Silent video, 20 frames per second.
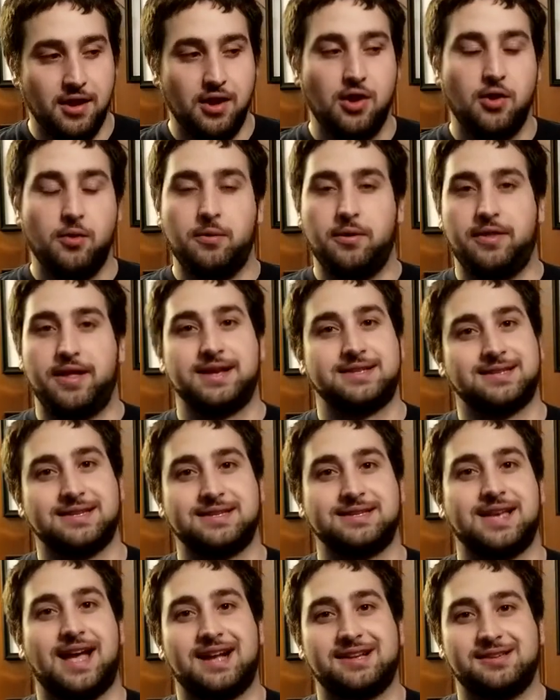Well, that's
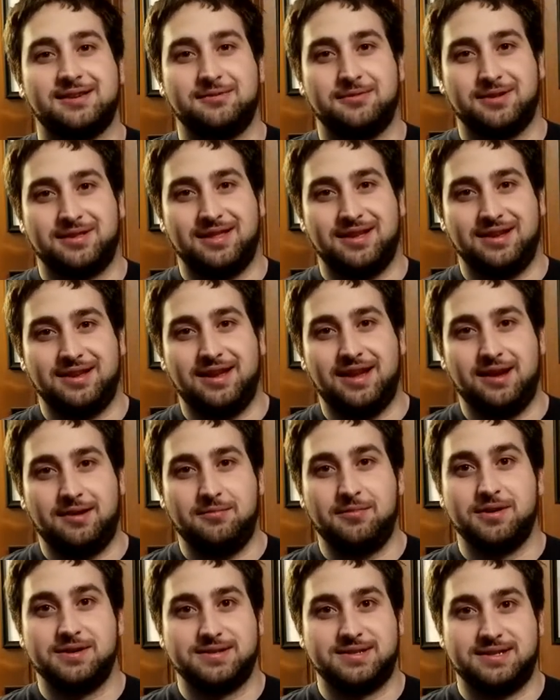exactly what they did,
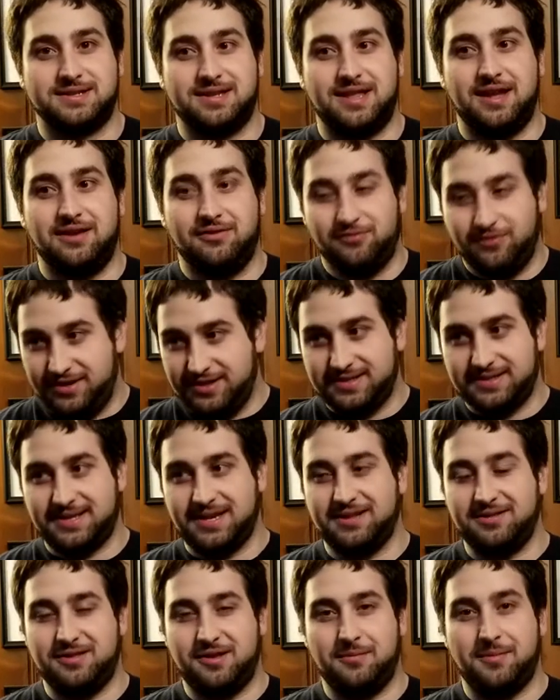was they
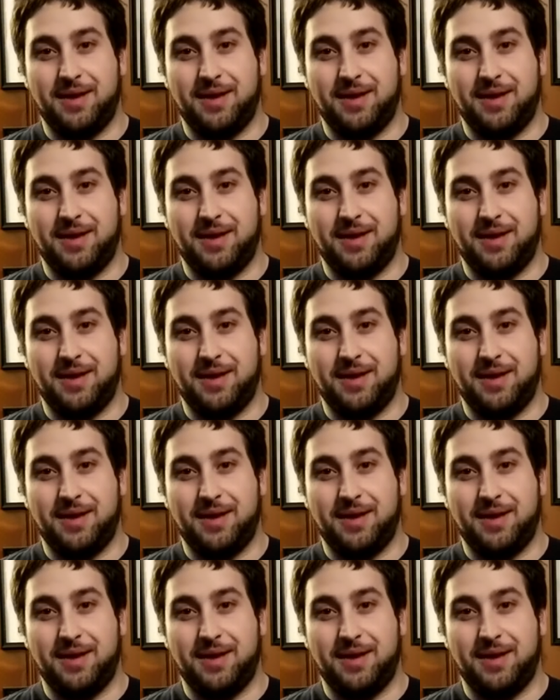reskinned them.